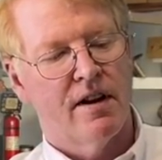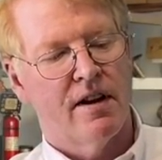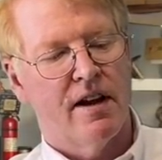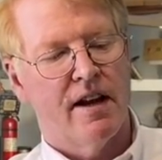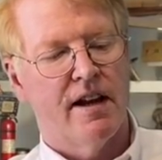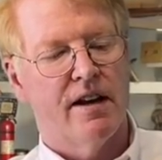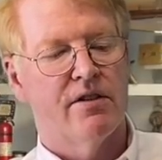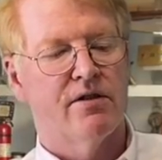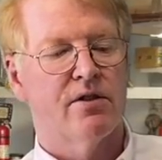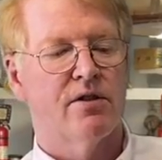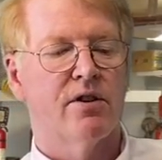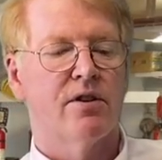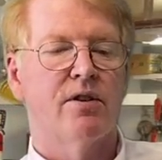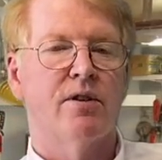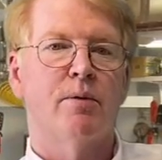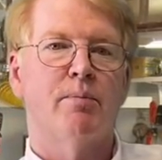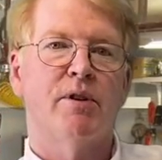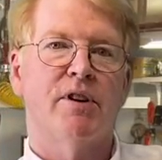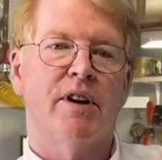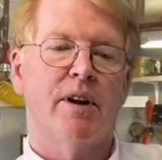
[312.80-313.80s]
and turn
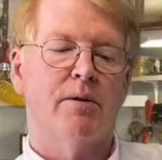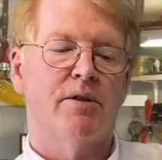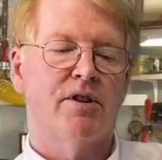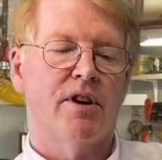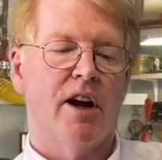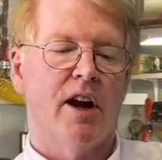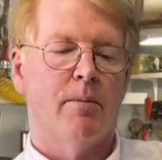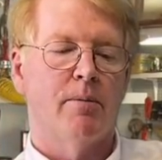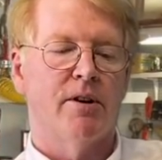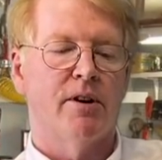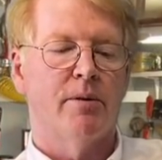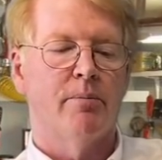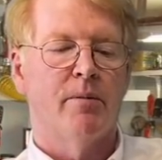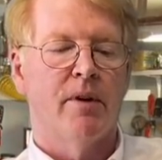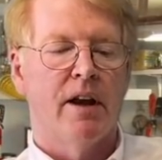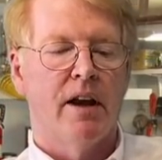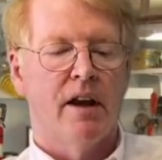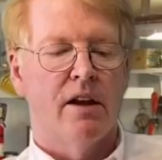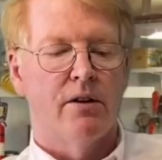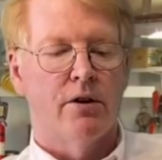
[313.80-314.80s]
the potentiometer.
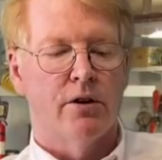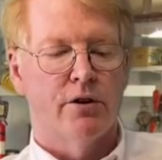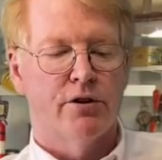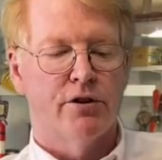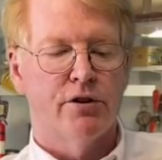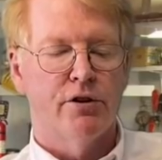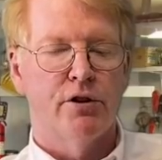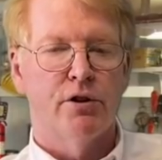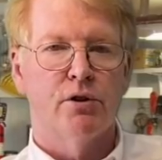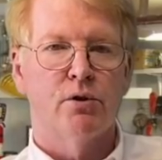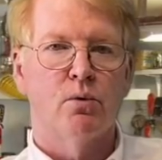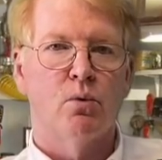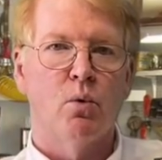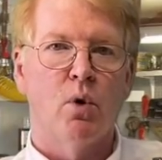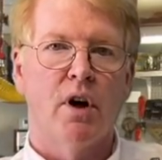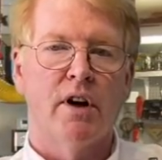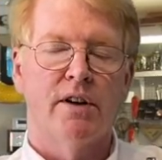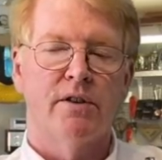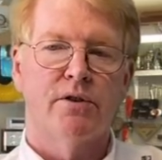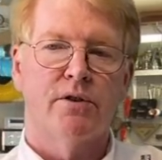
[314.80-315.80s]
There are two.
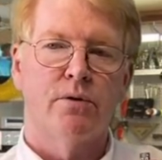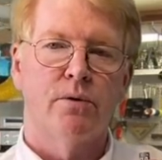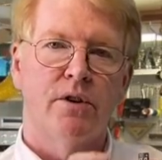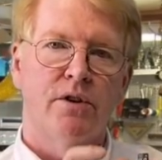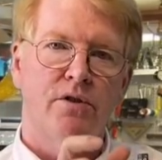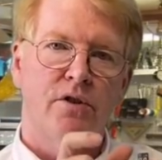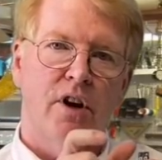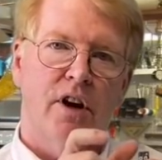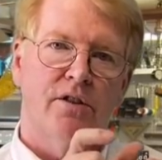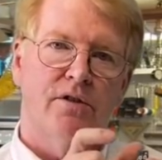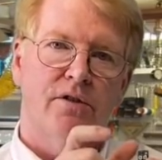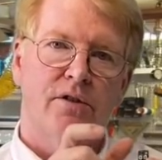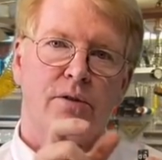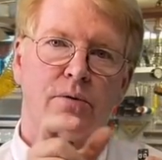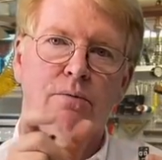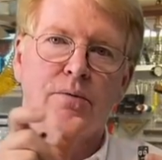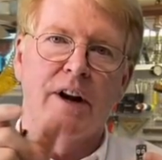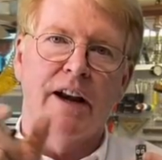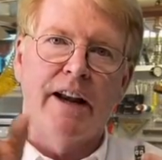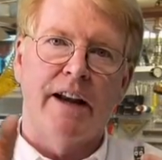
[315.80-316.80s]
One is to adjust the
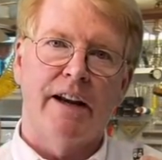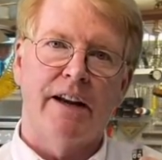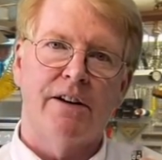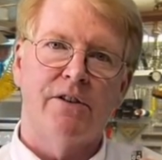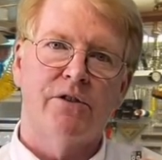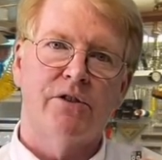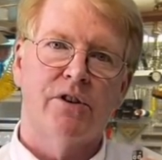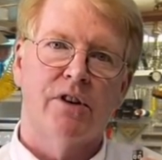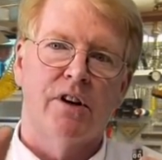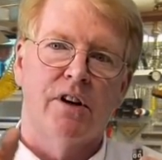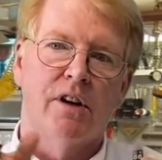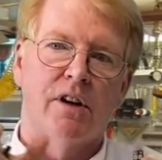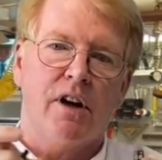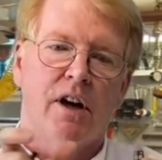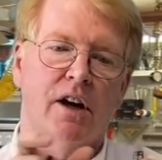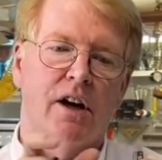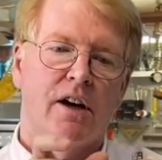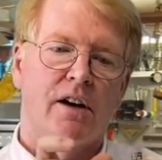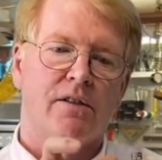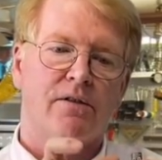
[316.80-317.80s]
range
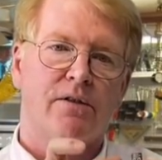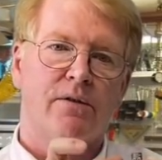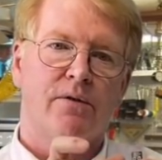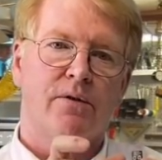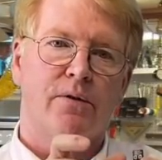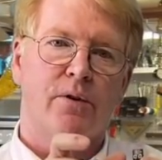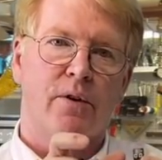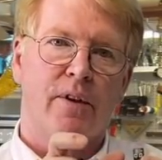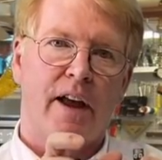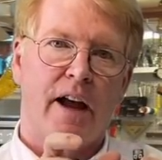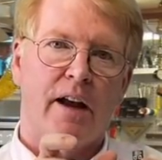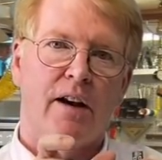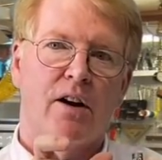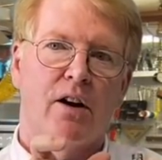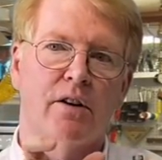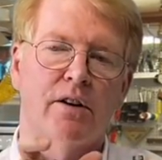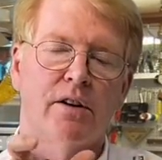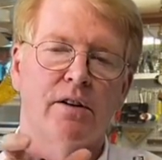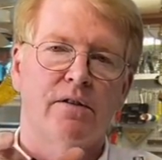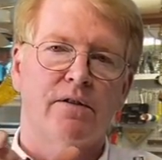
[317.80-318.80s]
for that
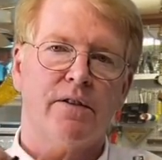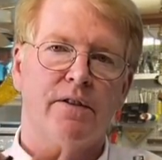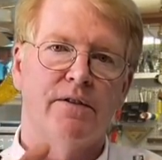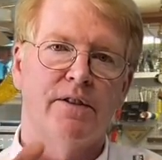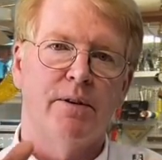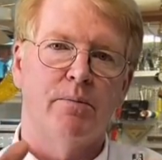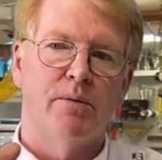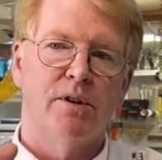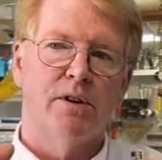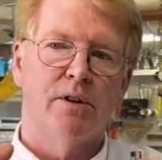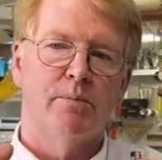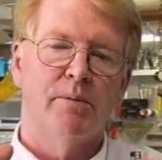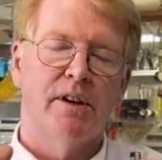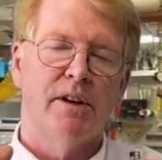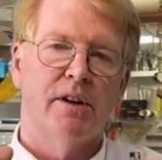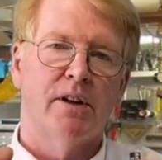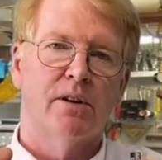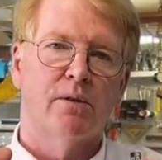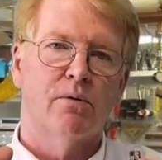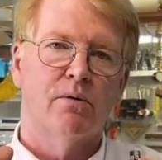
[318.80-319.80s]

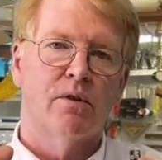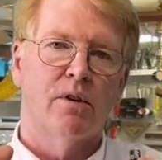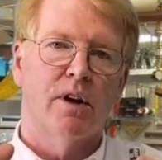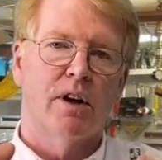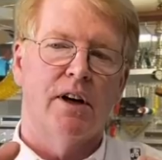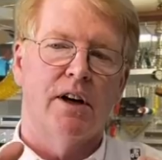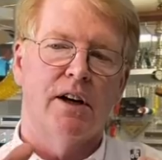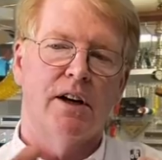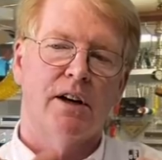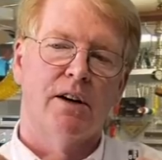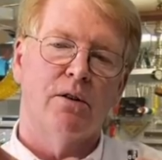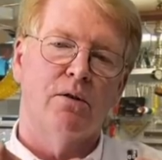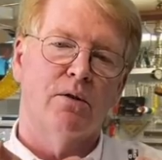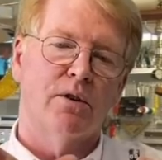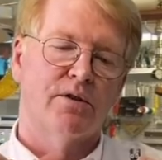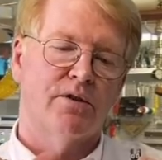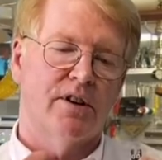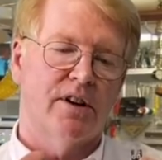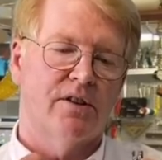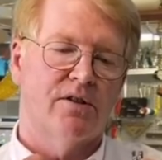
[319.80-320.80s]
150mm
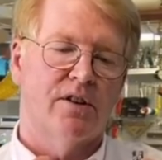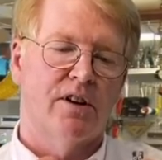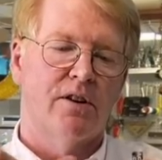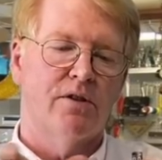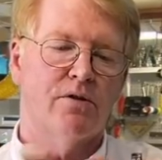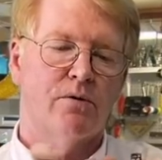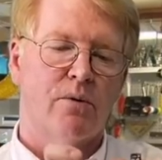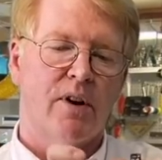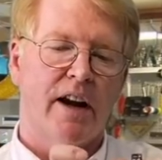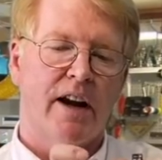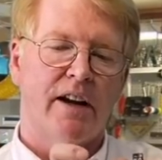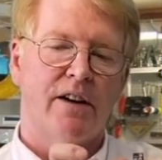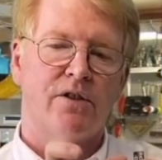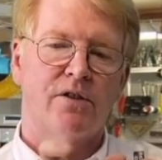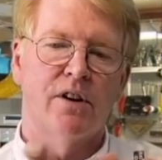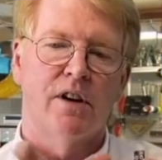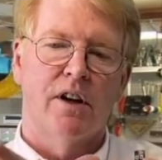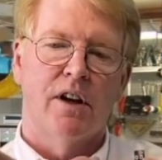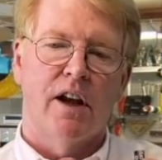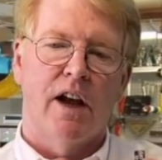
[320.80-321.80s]
or 6-inch
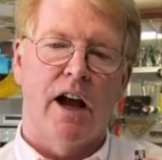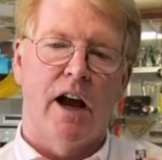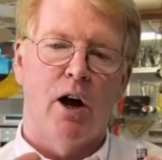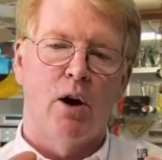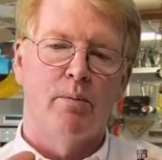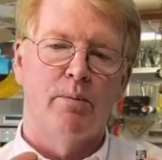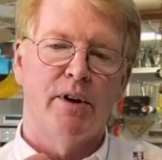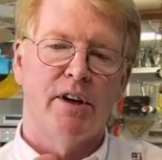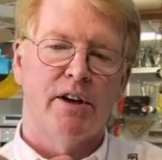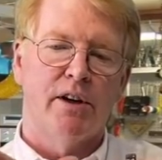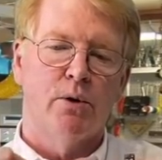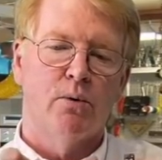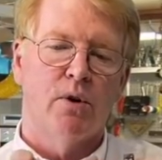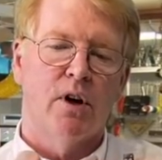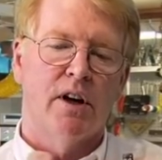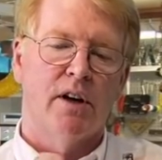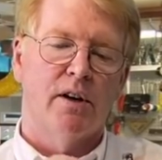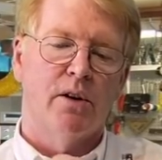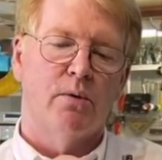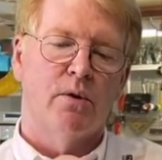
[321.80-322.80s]
range, how big you
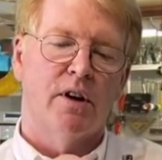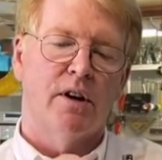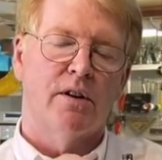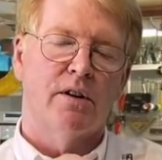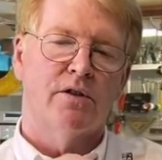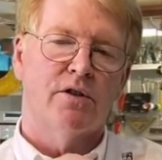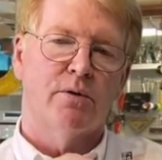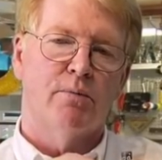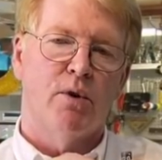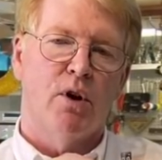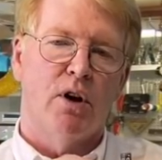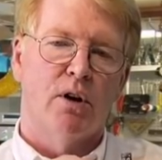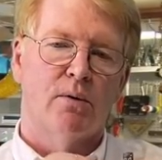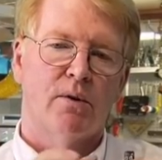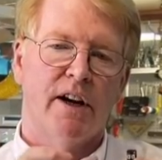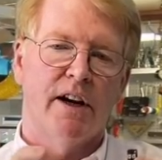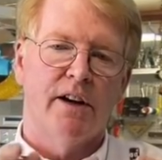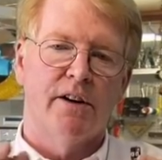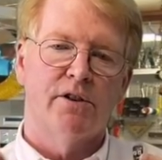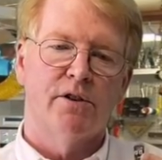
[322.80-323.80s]
want it. You wanted a small
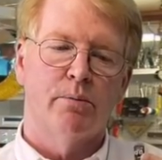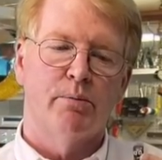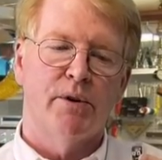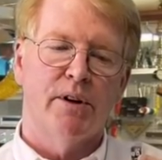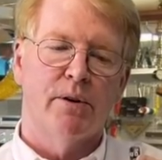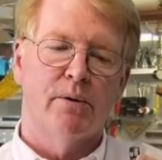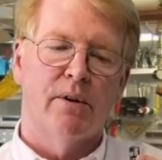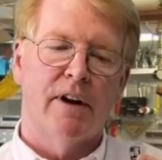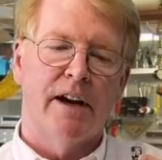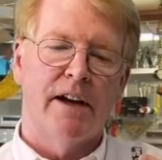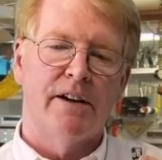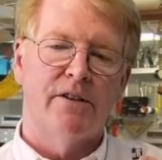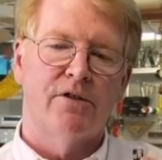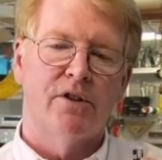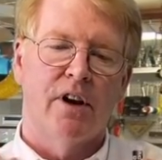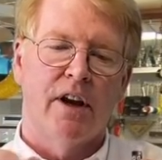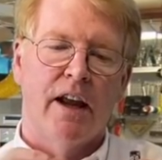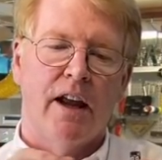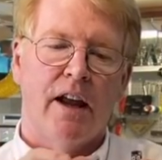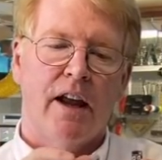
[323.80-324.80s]
range or big range.
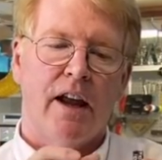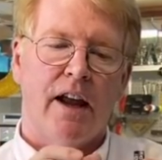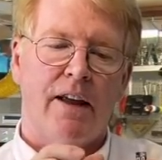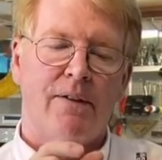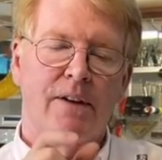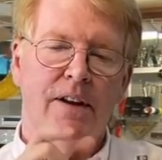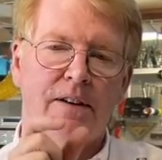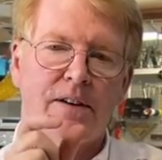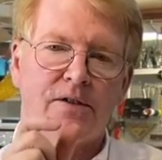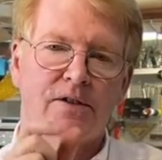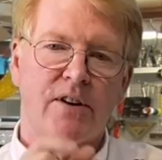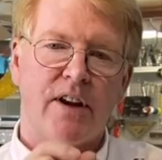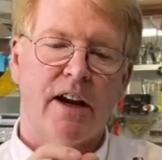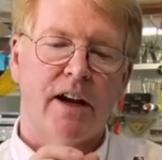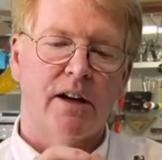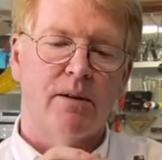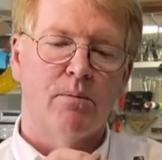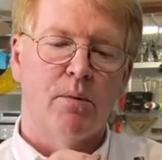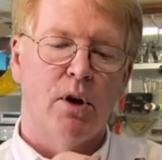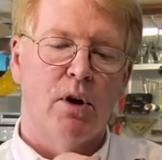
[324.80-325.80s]
And then the
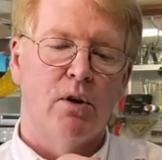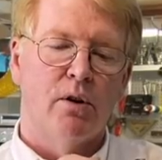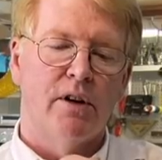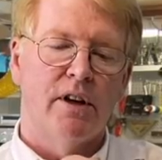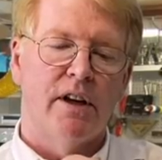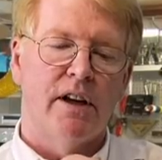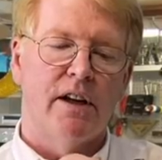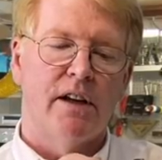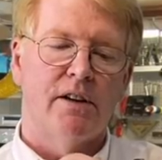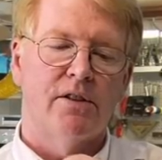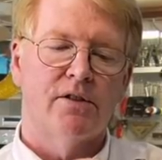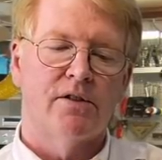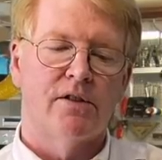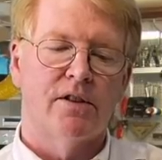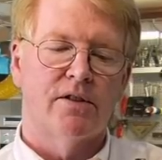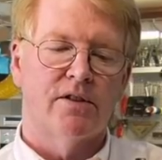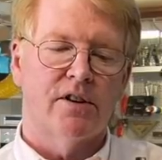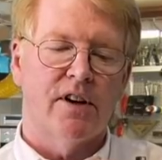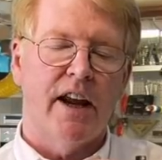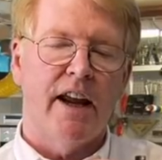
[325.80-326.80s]
second mode is
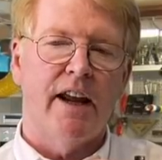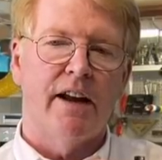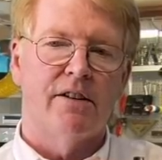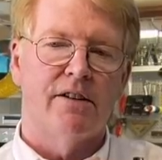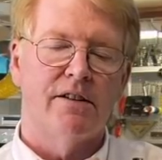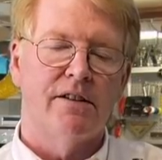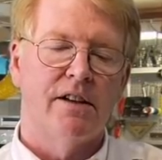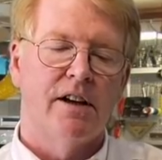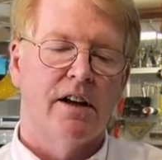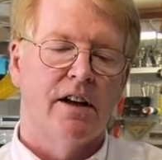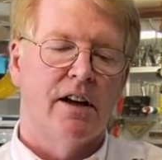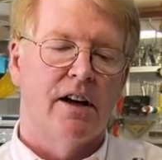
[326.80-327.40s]
the scale,